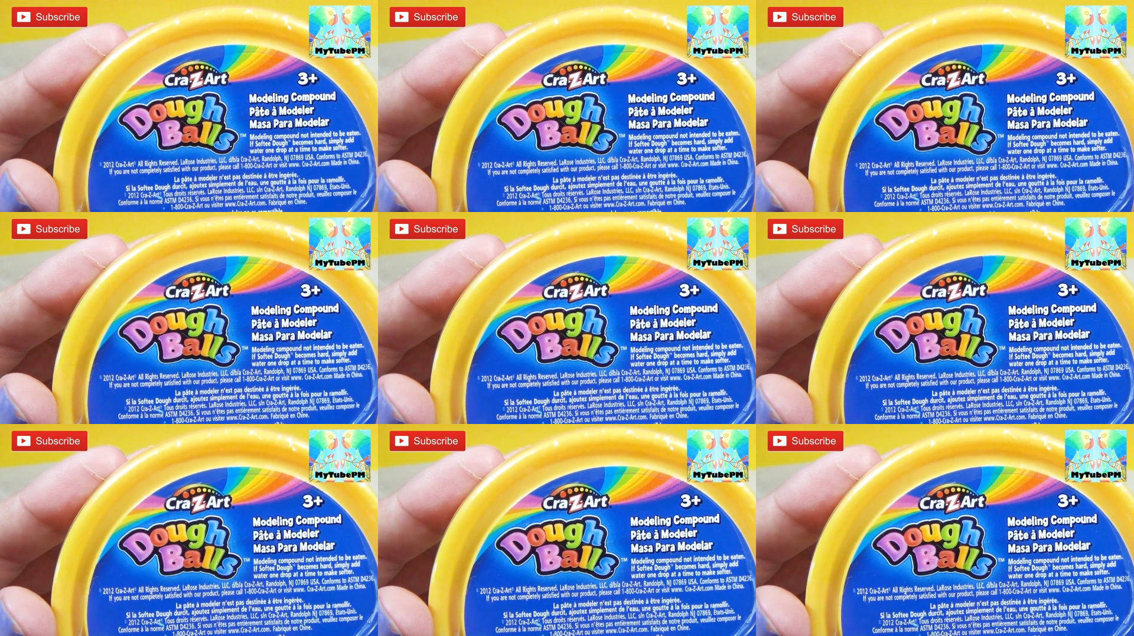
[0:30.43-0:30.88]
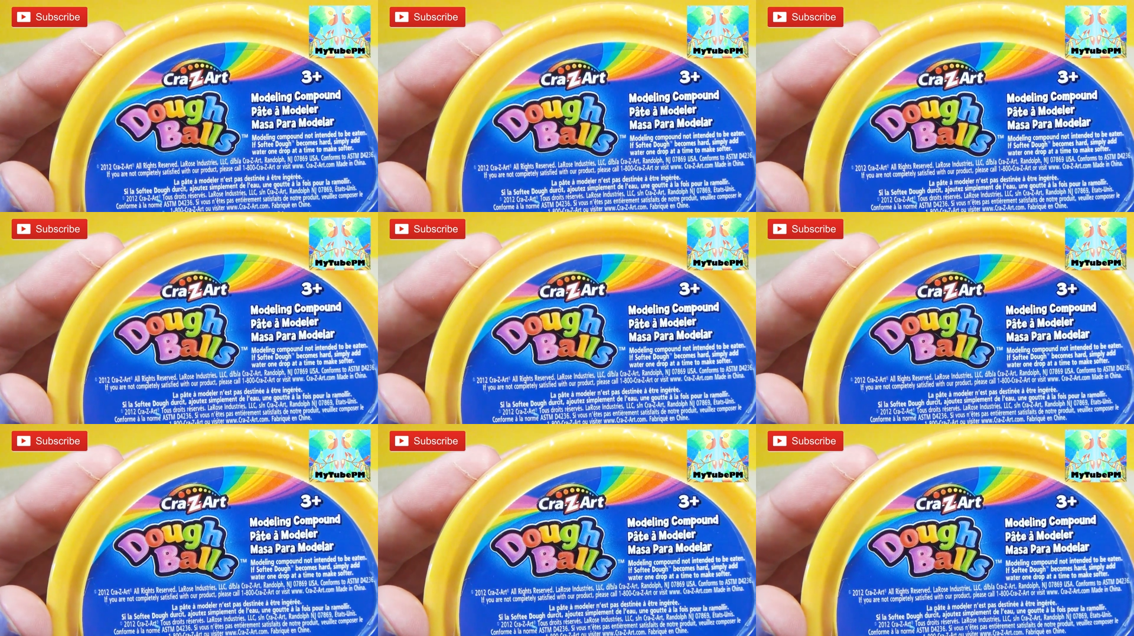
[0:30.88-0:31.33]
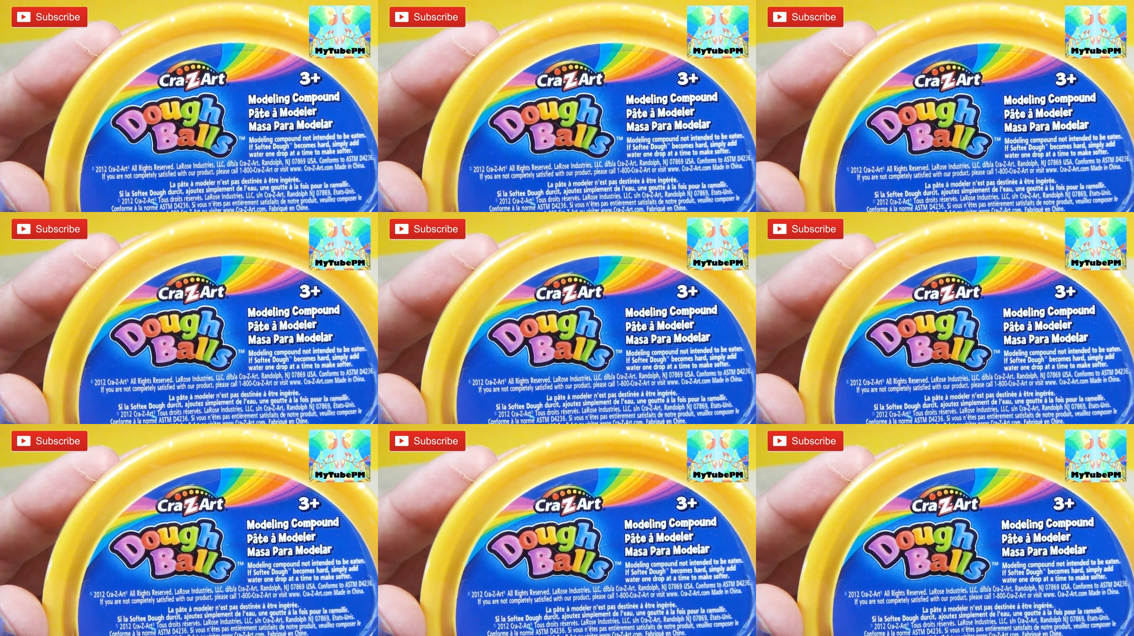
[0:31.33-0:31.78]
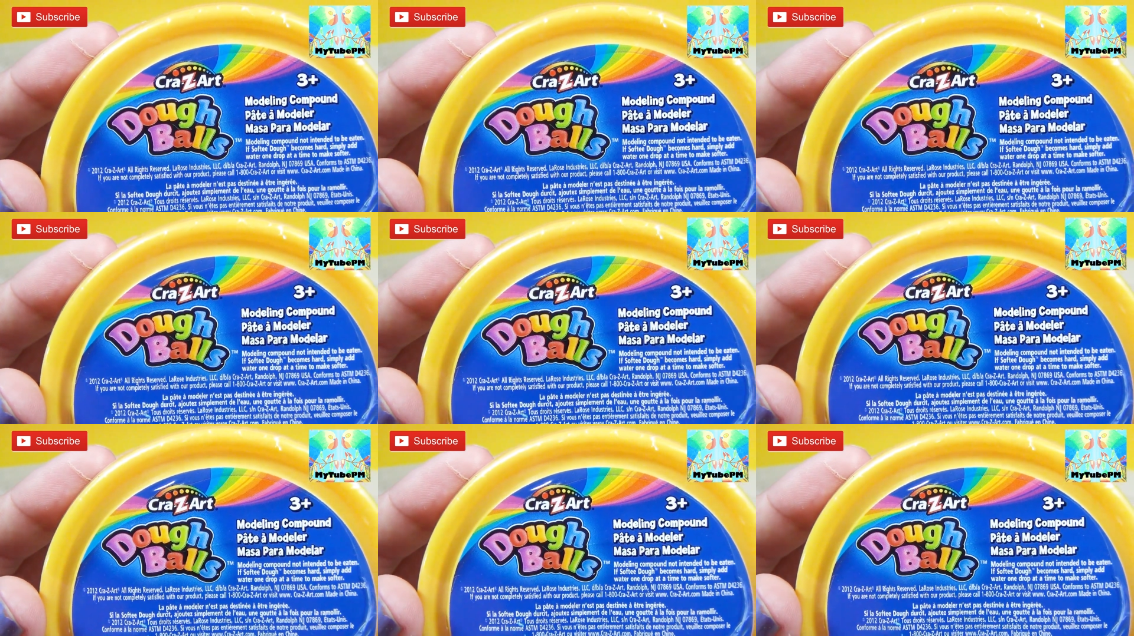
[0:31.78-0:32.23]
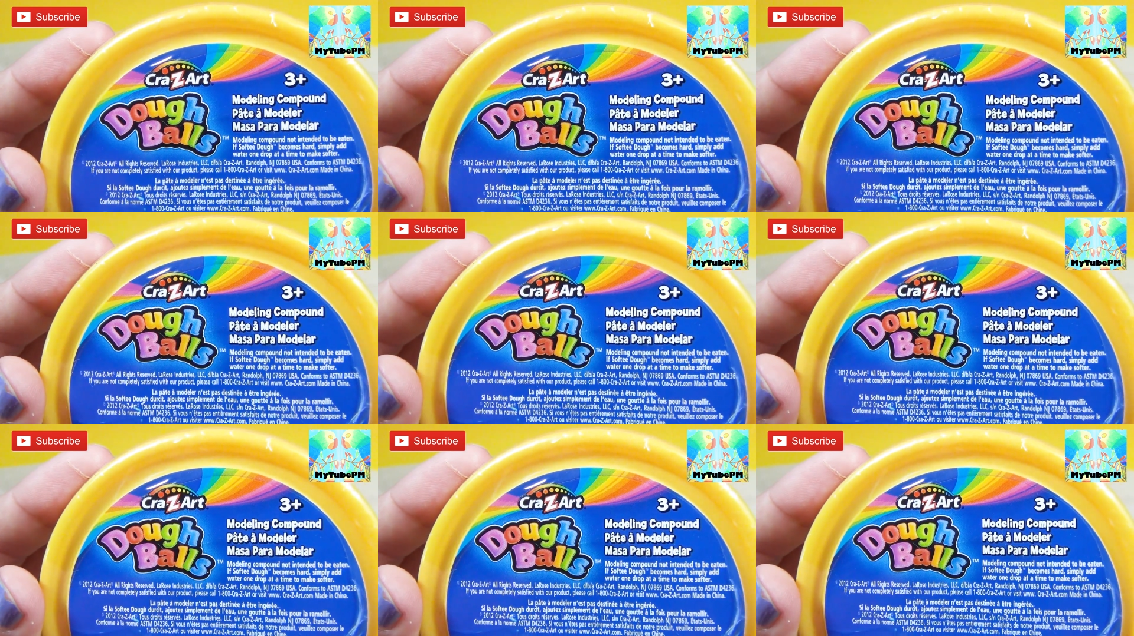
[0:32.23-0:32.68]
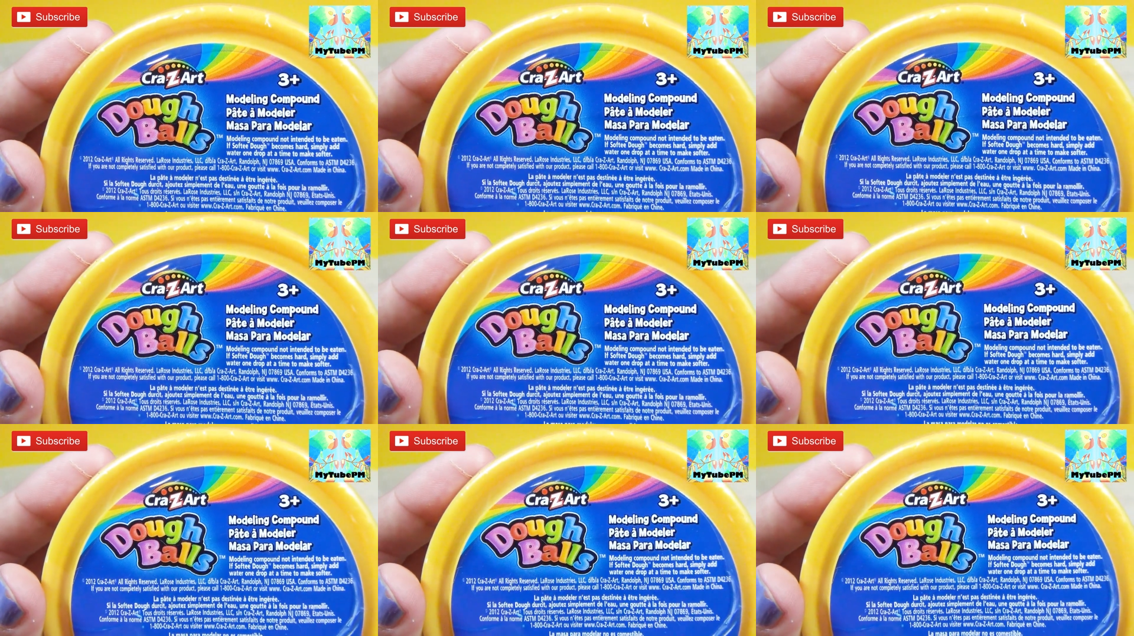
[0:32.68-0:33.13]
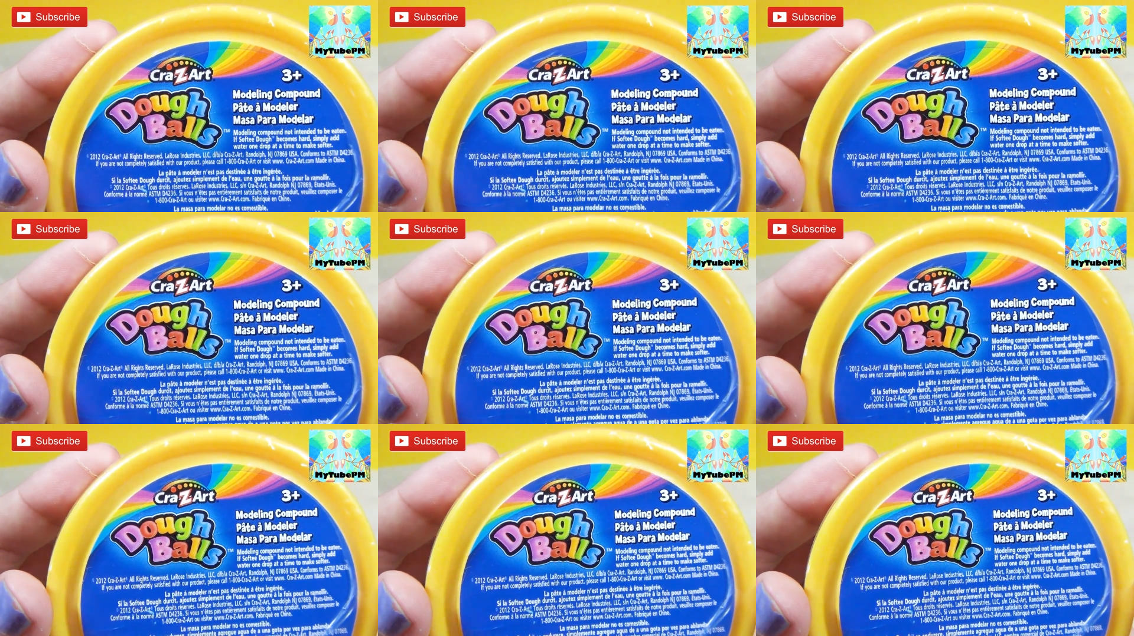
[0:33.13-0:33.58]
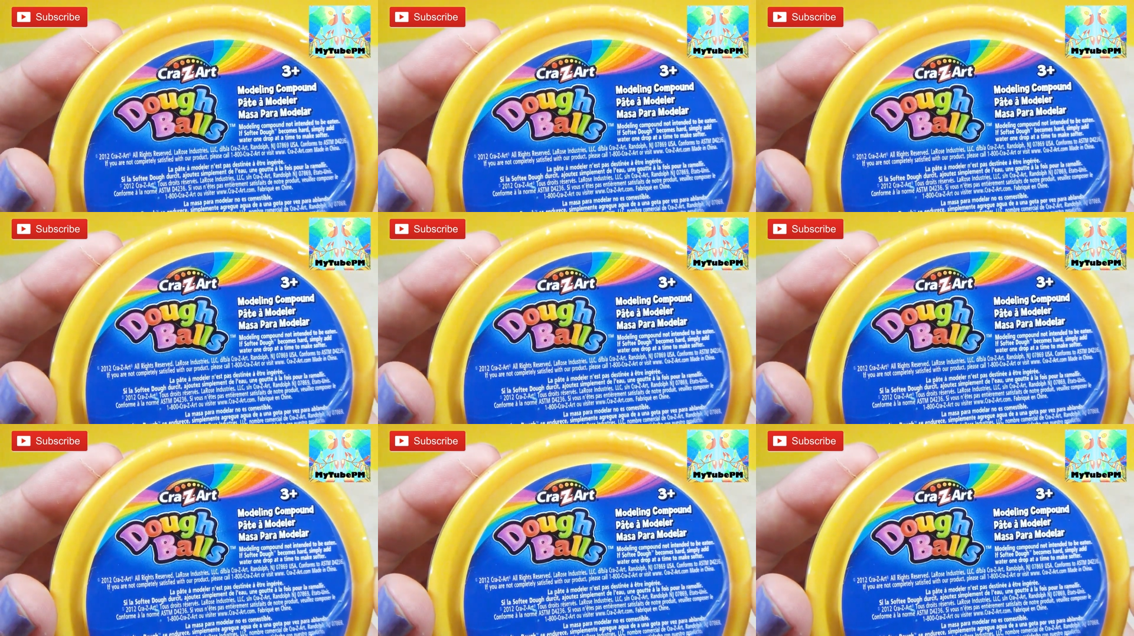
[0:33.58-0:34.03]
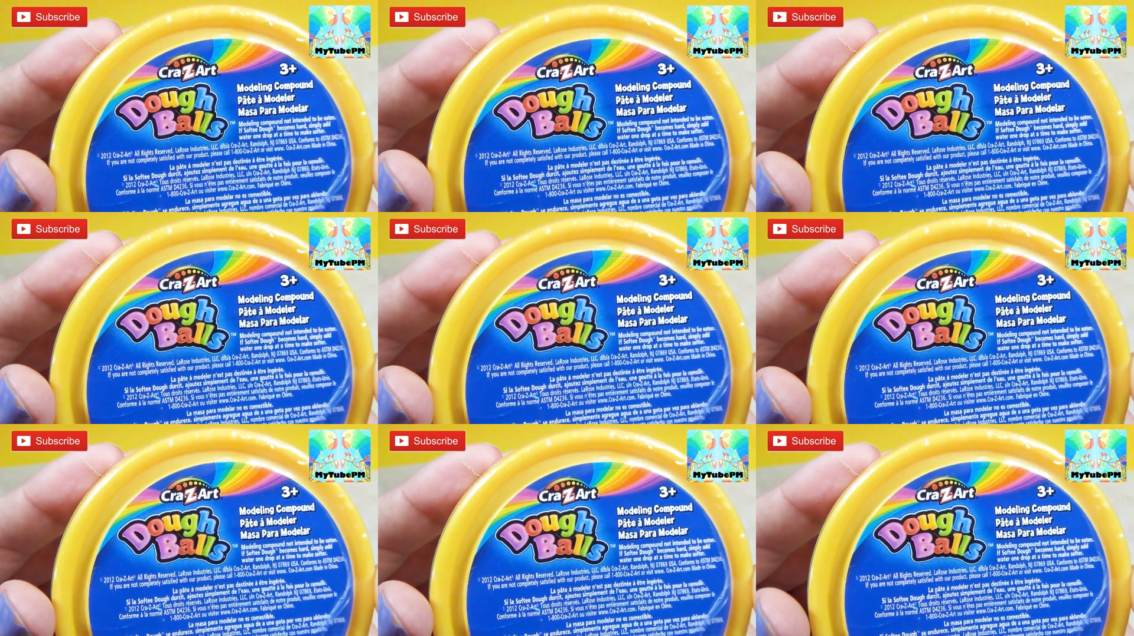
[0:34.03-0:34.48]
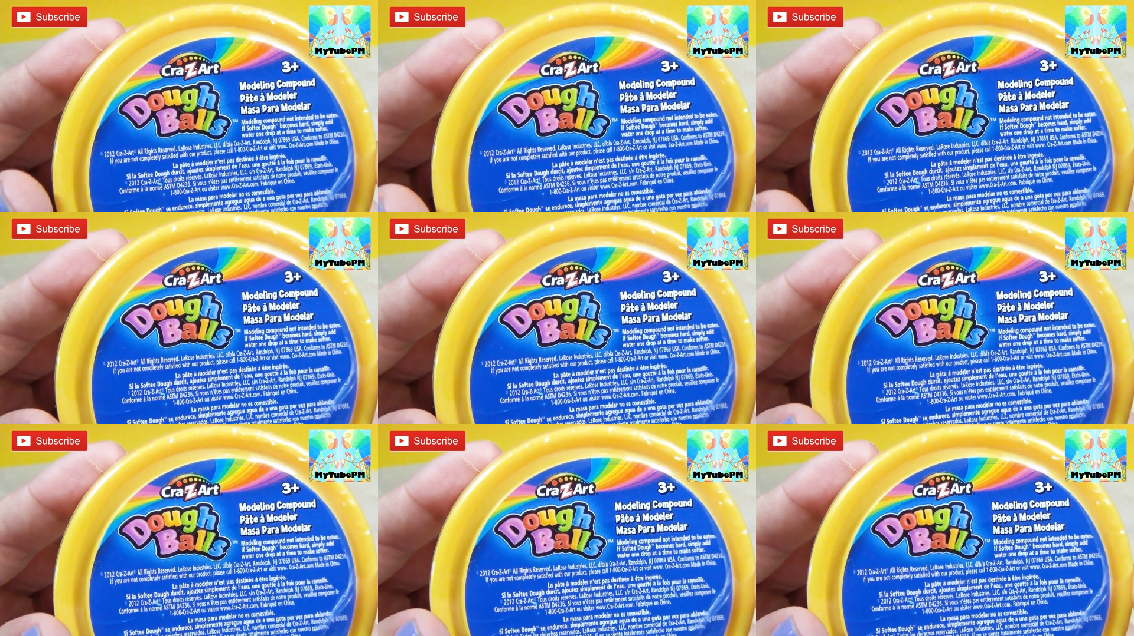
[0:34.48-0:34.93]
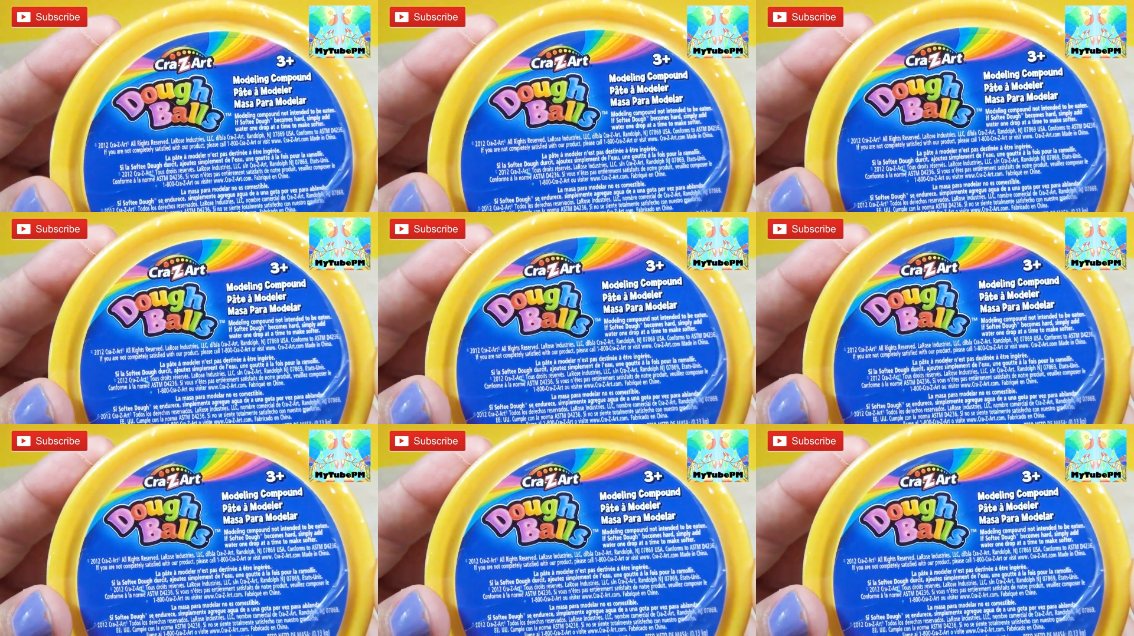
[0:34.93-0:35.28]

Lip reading: [unreadable: no face in view]